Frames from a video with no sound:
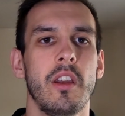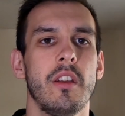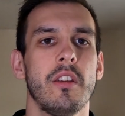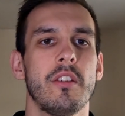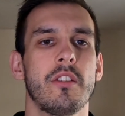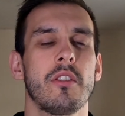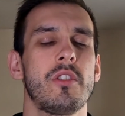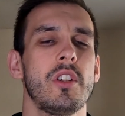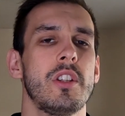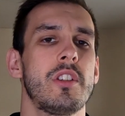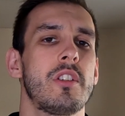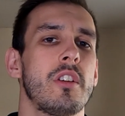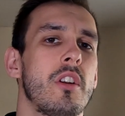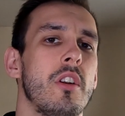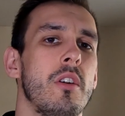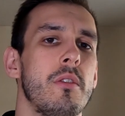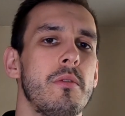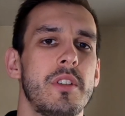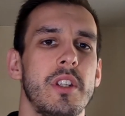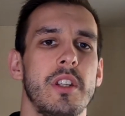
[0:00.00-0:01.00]
So just to
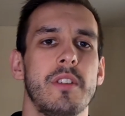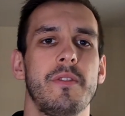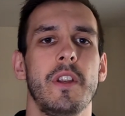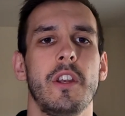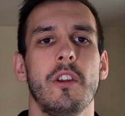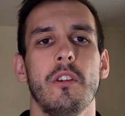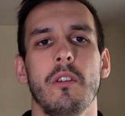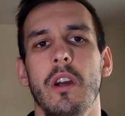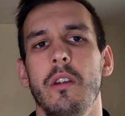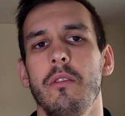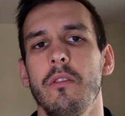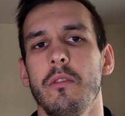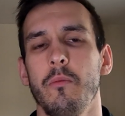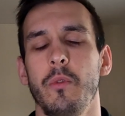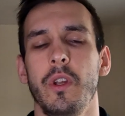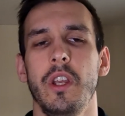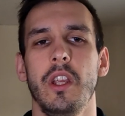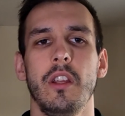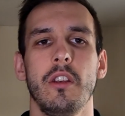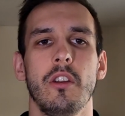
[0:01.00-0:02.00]
close this video out,
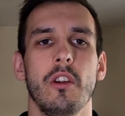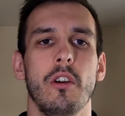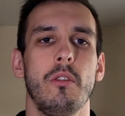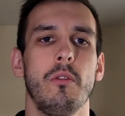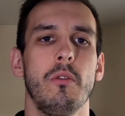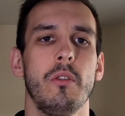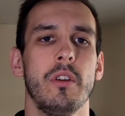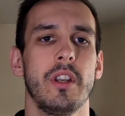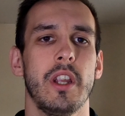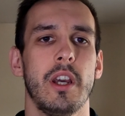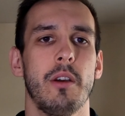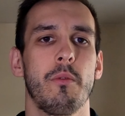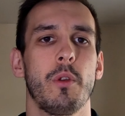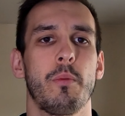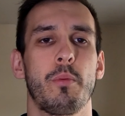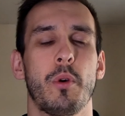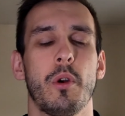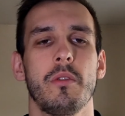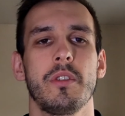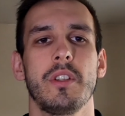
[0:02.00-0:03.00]
we know now the
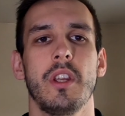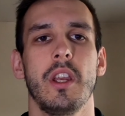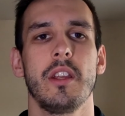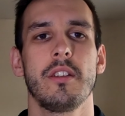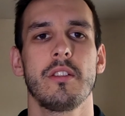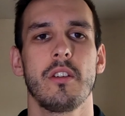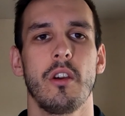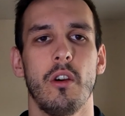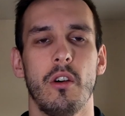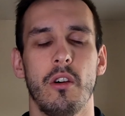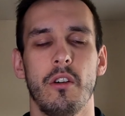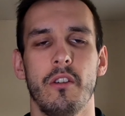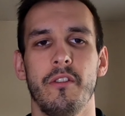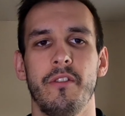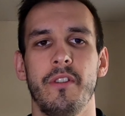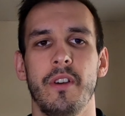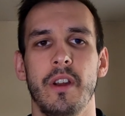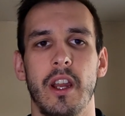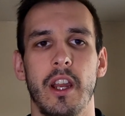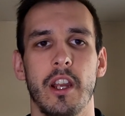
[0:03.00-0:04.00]
process
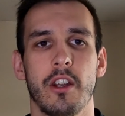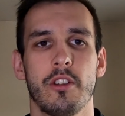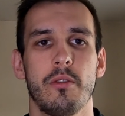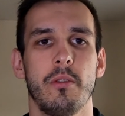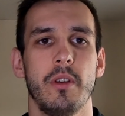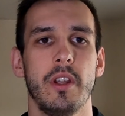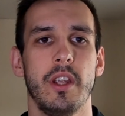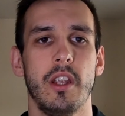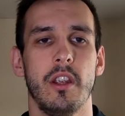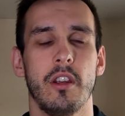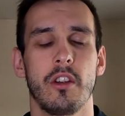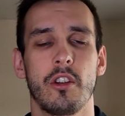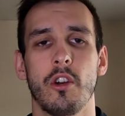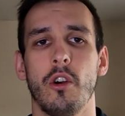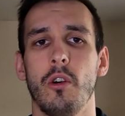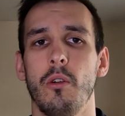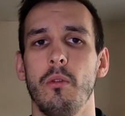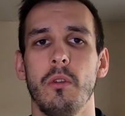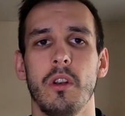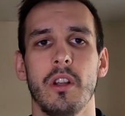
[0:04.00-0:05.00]
of actually
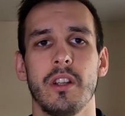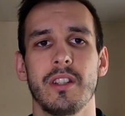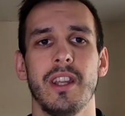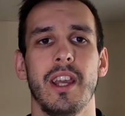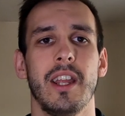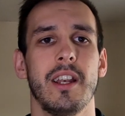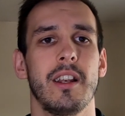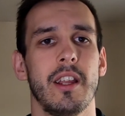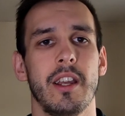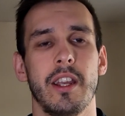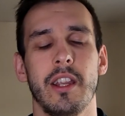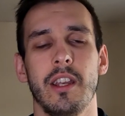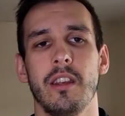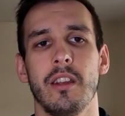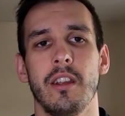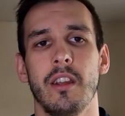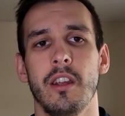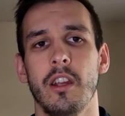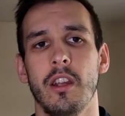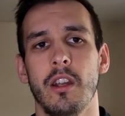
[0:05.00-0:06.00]
goal,
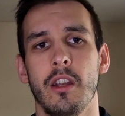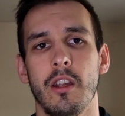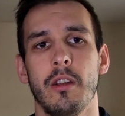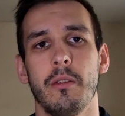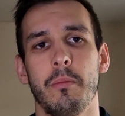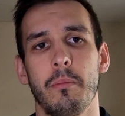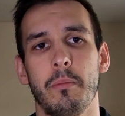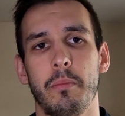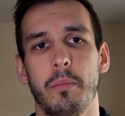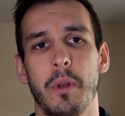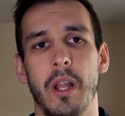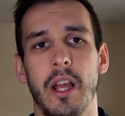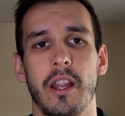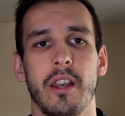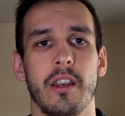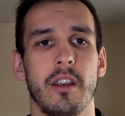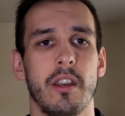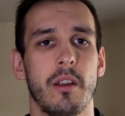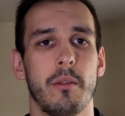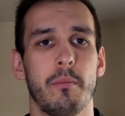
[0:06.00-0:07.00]
deadline,
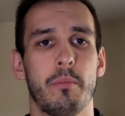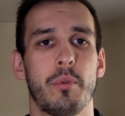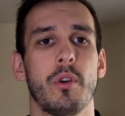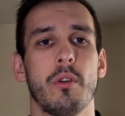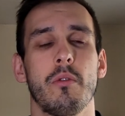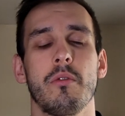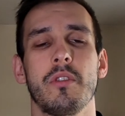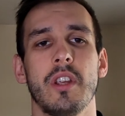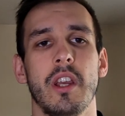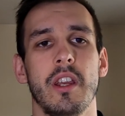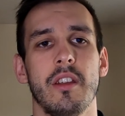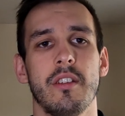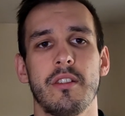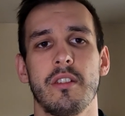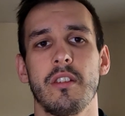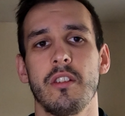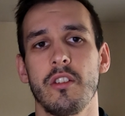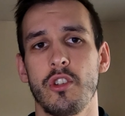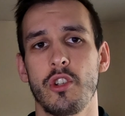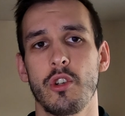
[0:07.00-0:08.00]
plan,
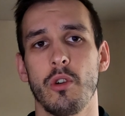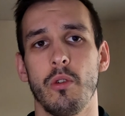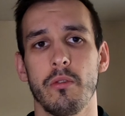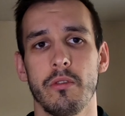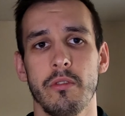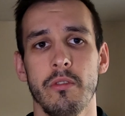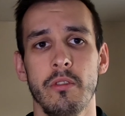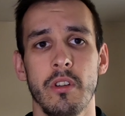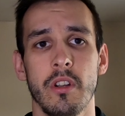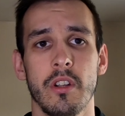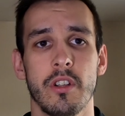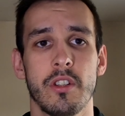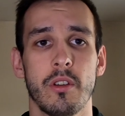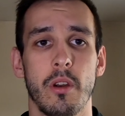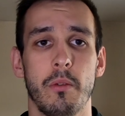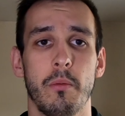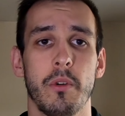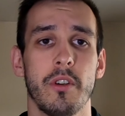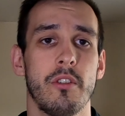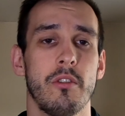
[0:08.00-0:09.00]
process, shorten. So
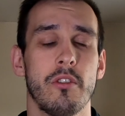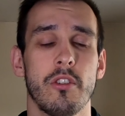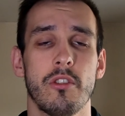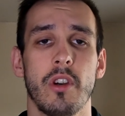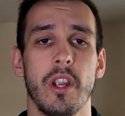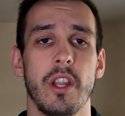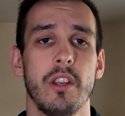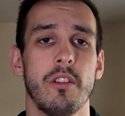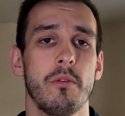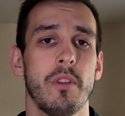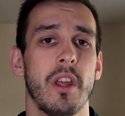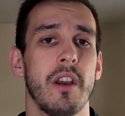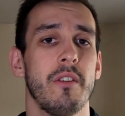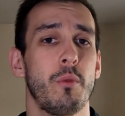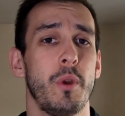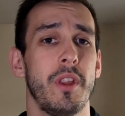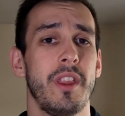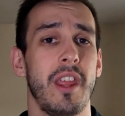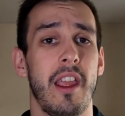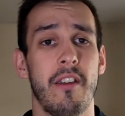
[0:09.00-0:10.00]
I want you to try and do that
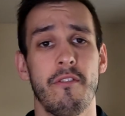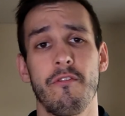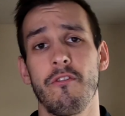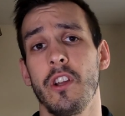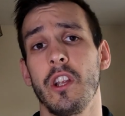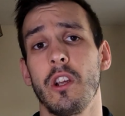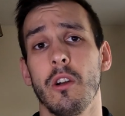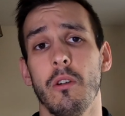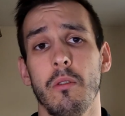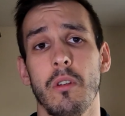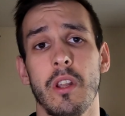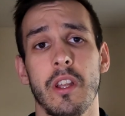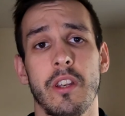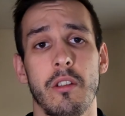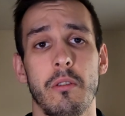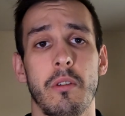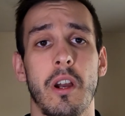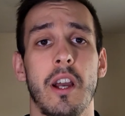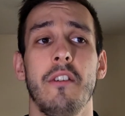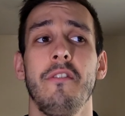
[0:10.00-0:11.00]
with every goal that
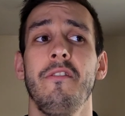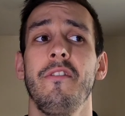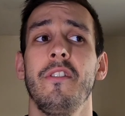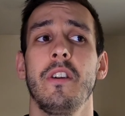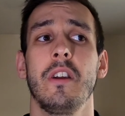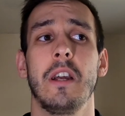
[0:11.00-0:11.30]
you have,